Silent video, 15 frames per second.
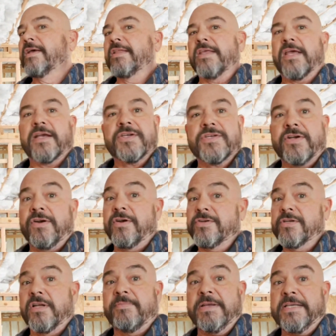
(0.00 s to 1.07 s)
The exterior
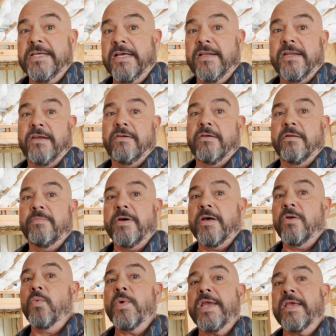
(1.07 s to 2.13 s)
is going to be done here in about
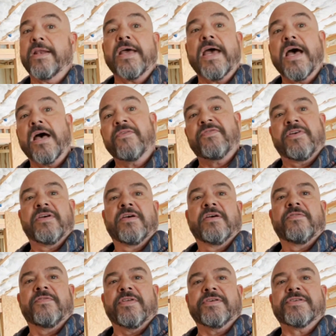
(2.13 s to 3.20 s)
1.5 weeks
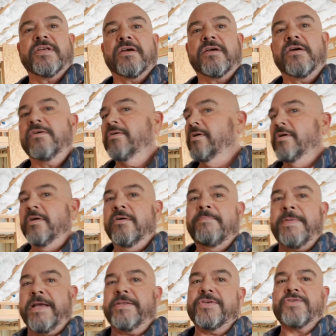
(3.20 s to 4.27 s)
for the stucco,
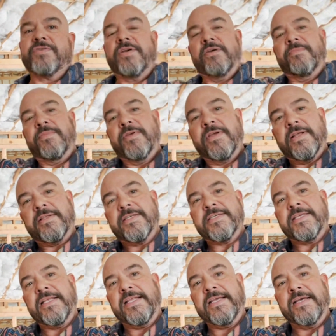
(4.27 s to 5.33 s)
paint the trim, get the
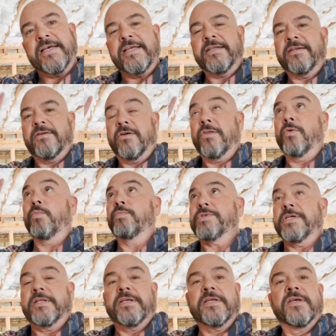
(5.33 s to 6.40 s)
ceiling on, or the
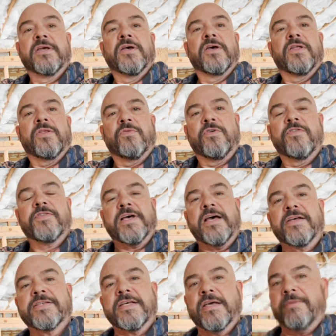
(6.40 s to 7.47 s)
roof
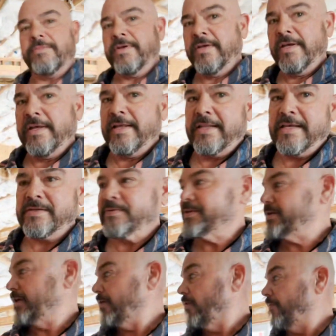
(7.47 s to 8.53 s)
tiles up. This one's
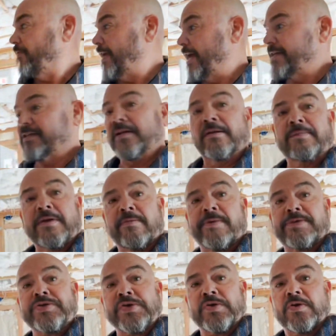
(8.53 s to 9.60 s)
going to go fast. I'm going to be able
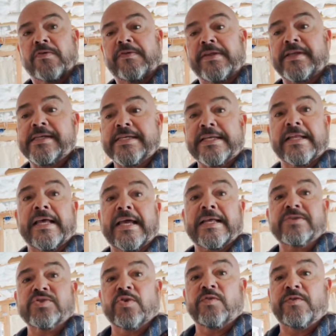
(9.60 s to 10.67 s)
to turn it over to these
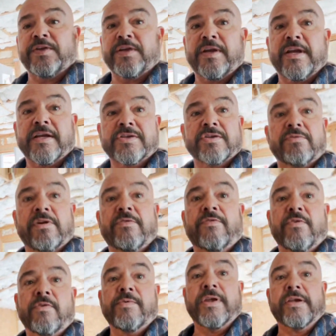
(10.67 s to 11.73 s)
clients hopefully in the next 3 to
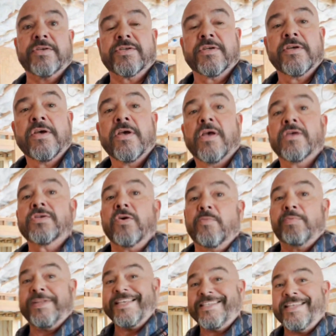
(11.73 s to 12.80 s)
4 weeks. So
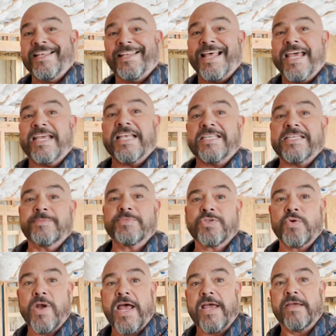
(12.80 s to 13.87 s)
please hit like and
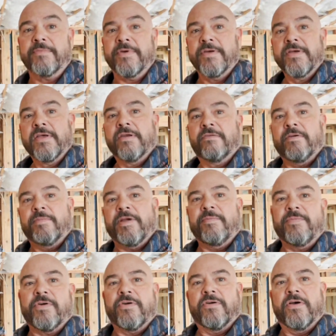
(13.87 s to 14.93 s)
subscribe.
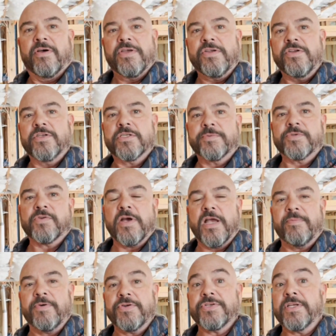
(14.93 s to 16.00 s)
Remember, all you new
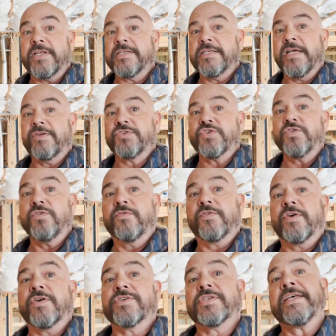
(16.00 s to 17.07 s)
subscribers, it is now June
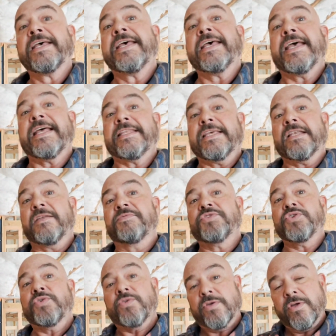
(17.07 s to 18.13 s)
1st. At the end of
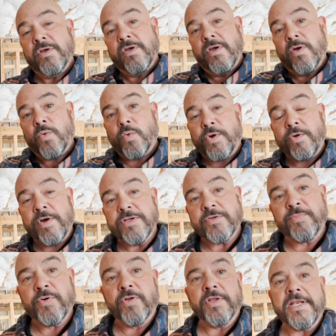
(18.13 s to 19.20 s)
June, we're going to
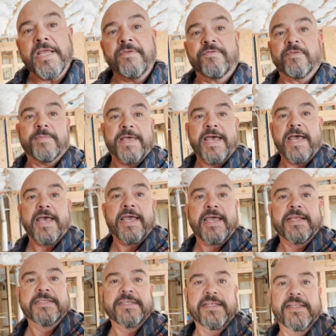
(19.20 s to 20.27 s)
pull a name from the hat
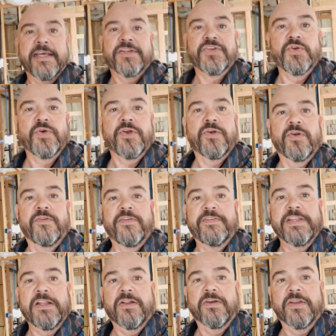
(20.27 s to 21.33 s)
and send that
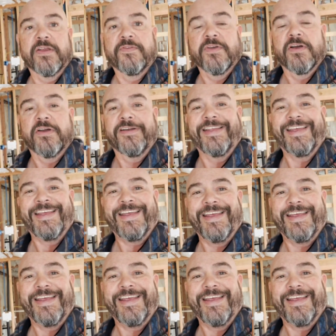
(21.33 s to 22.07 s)
$250 gift card.